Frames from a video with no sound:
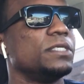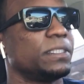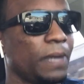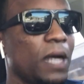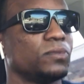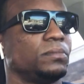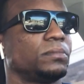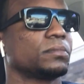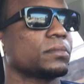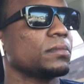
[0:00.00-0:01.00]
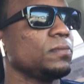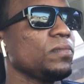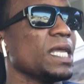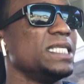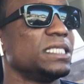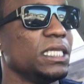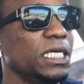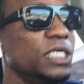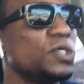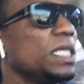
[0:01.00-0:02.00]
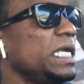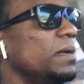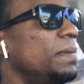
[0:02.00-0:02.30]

is about it's literally